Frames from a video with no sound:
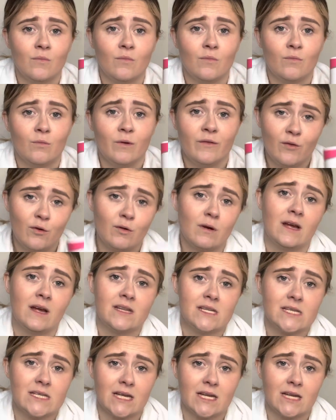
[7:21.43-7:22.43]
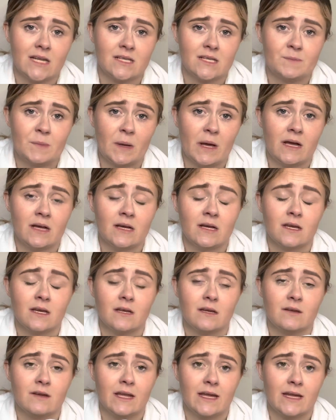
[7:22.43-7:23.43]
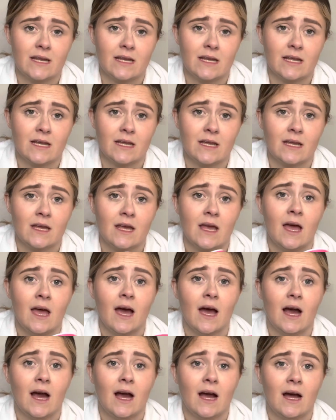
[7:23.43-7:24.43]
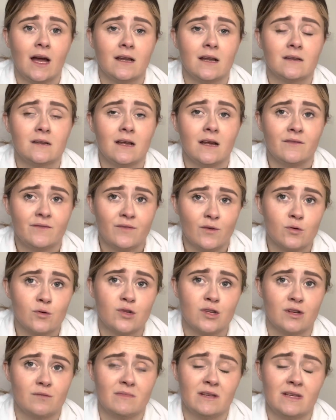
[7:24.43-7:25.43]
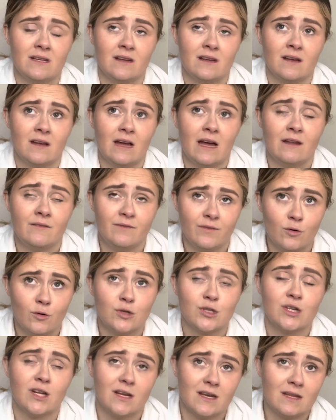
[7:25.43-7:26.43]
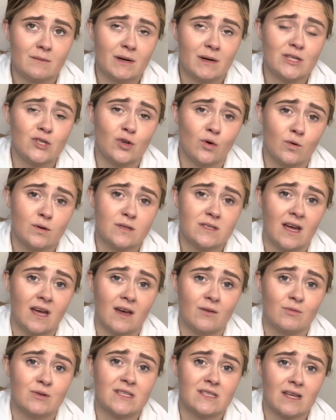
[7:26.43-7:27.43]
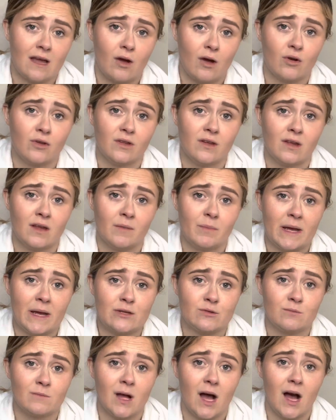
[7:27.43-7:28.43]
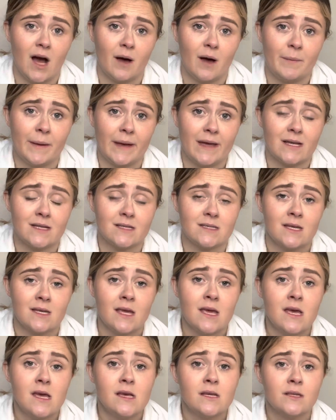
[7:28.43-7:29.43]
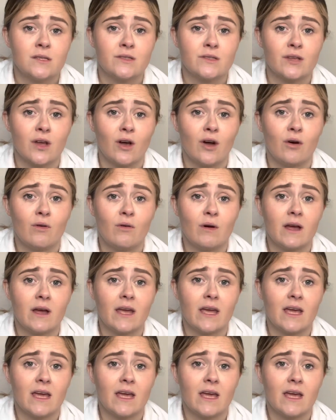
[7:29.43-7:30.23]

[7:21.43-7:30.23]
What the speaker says: we've all had a sickness bug lately, and unfortunately my daughter was sick on her bedroom carpet. So